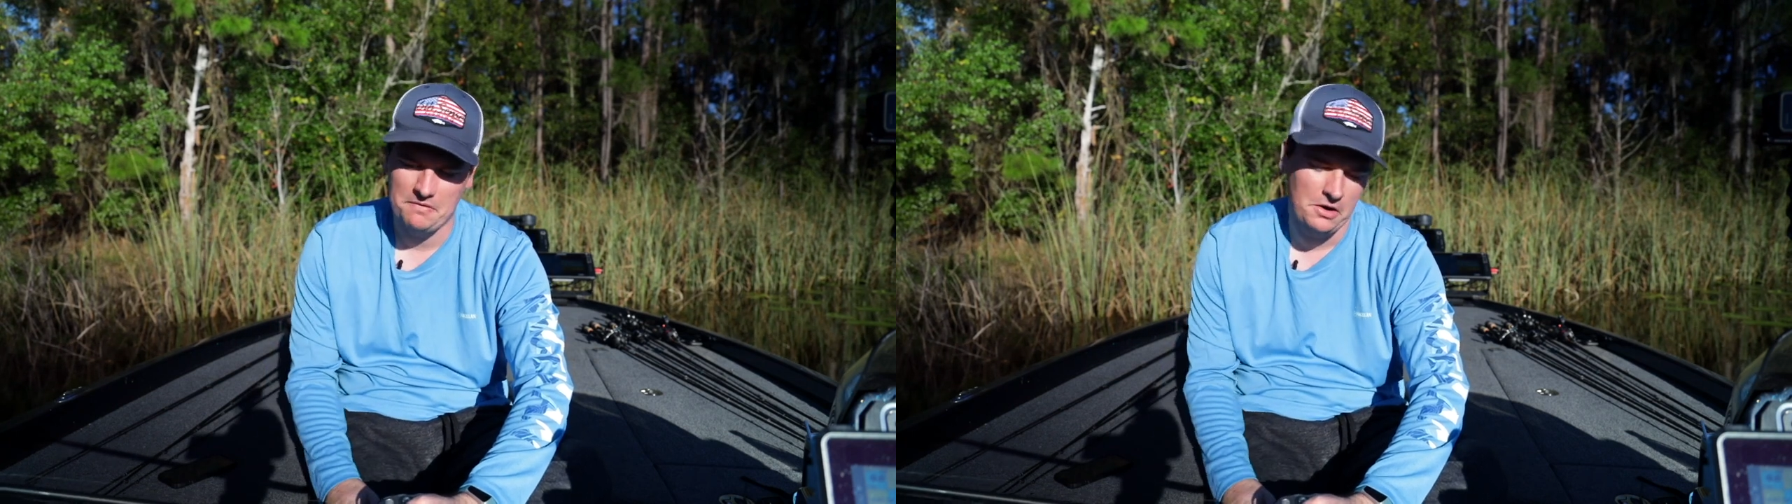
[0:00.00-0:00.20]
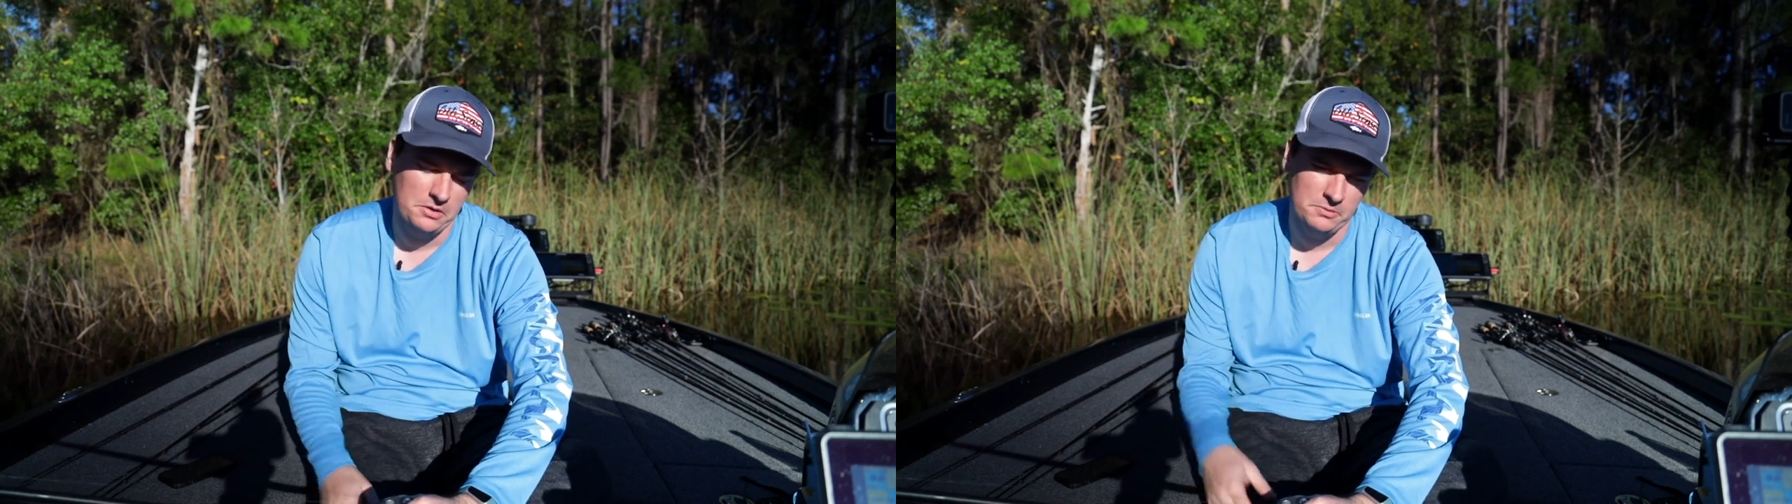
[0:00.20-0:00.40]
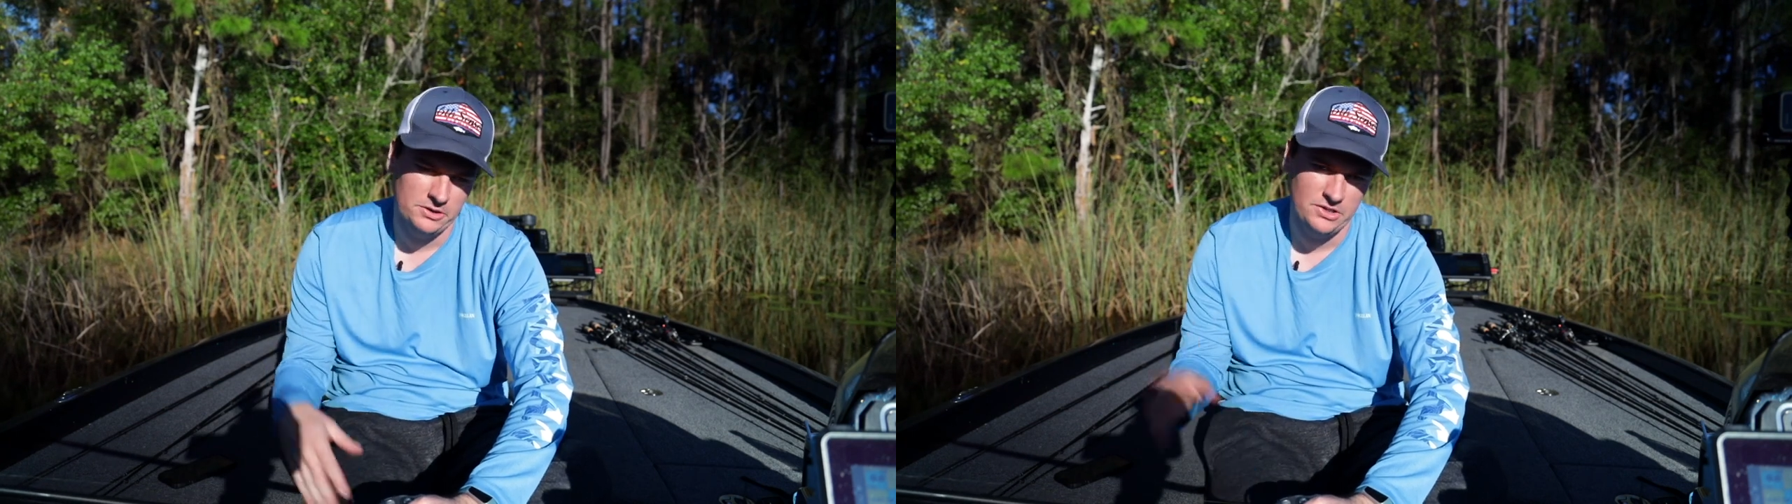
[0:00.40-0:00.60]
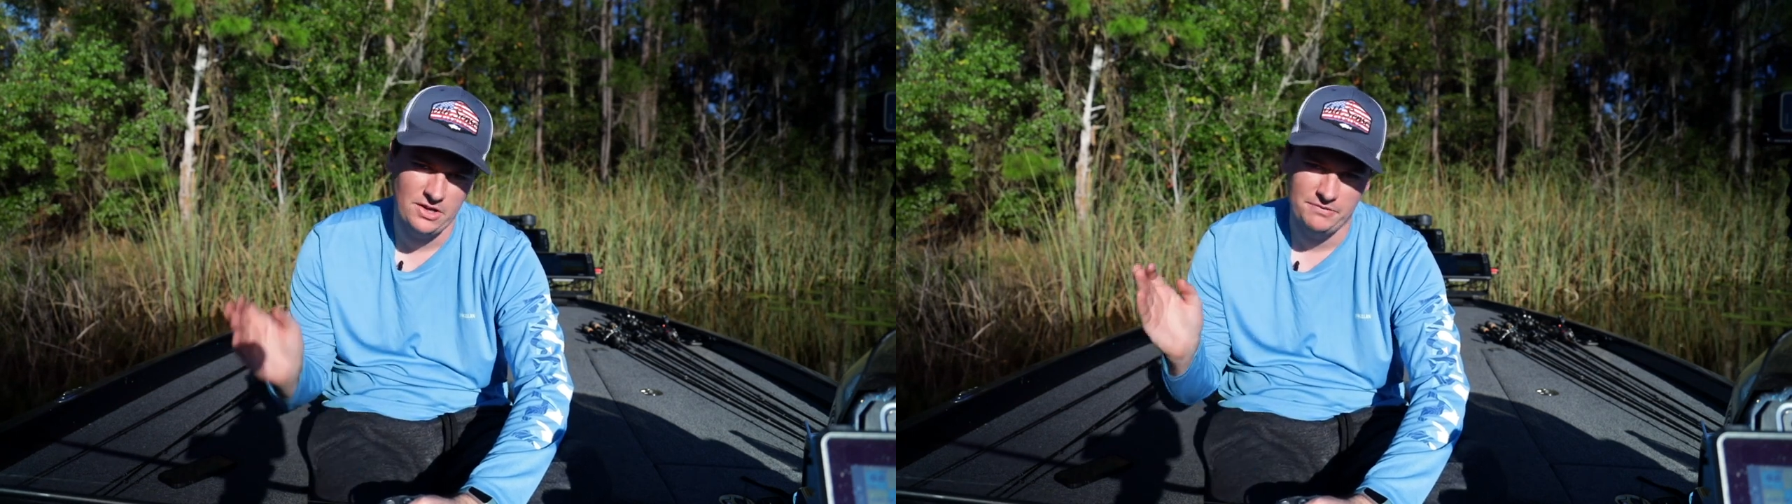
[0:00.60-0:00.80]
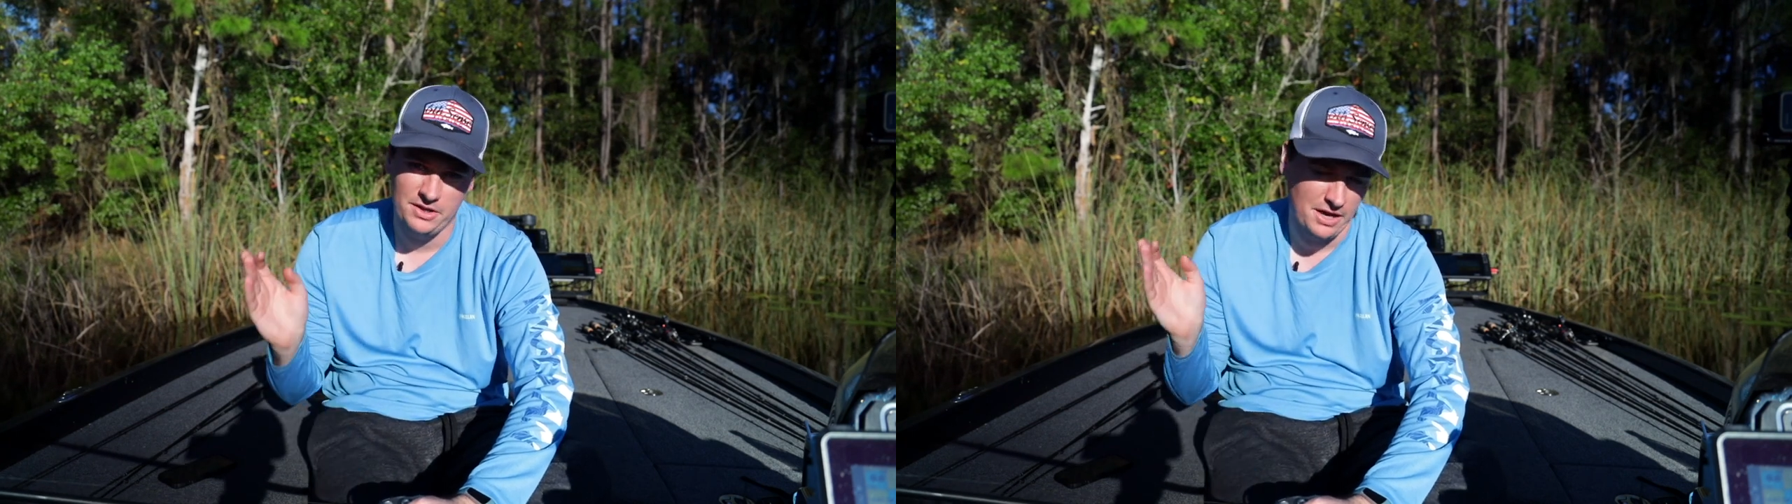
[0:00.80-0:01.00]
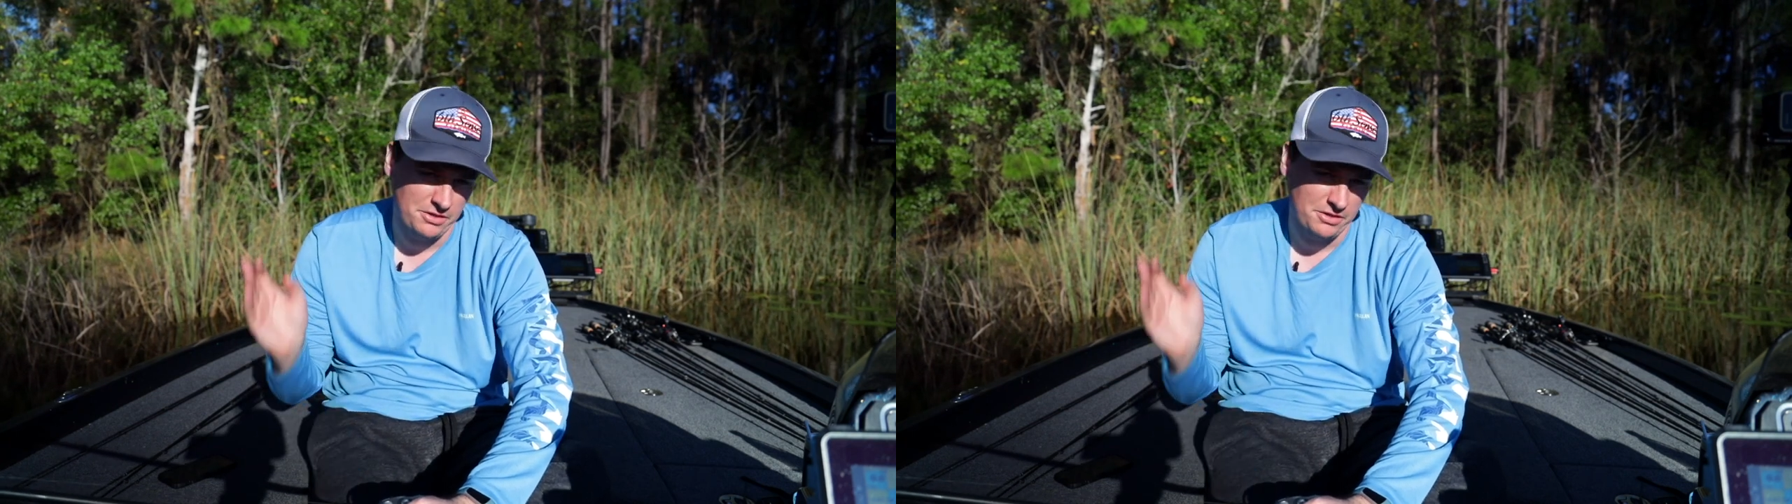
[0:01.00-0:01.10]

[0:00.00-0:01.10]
I've caught them on stuff that I